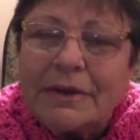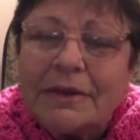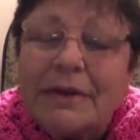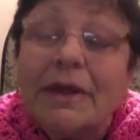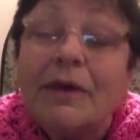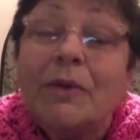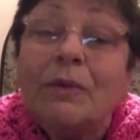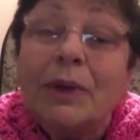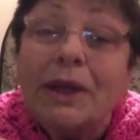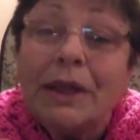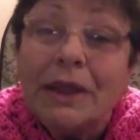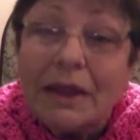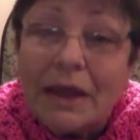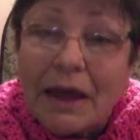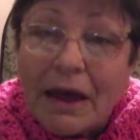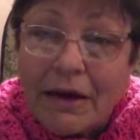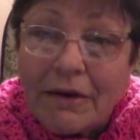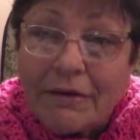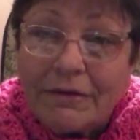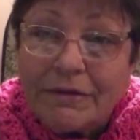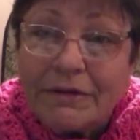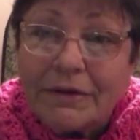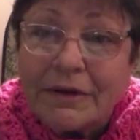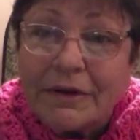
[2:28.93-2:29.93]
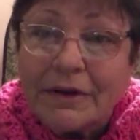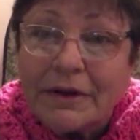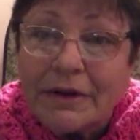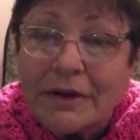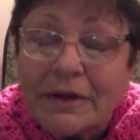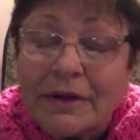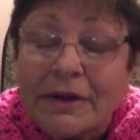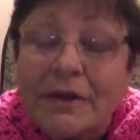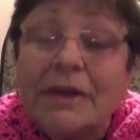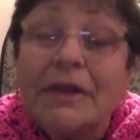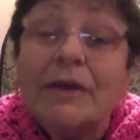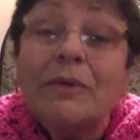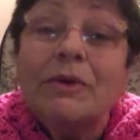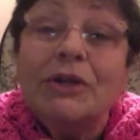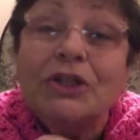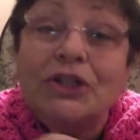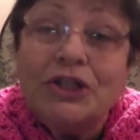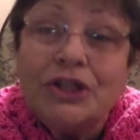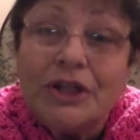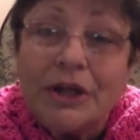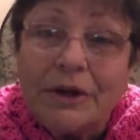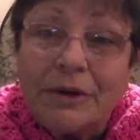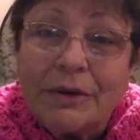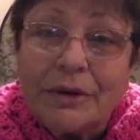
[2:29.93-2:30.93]
that we love, that we
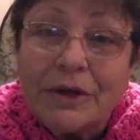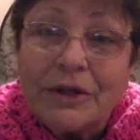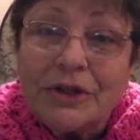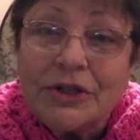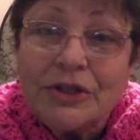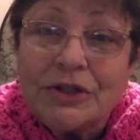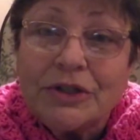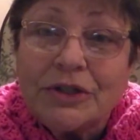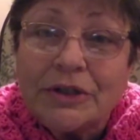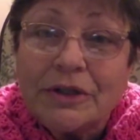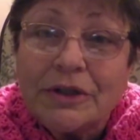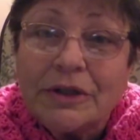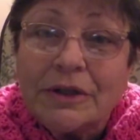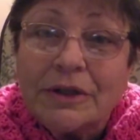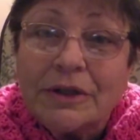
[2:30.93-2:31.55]
cherish.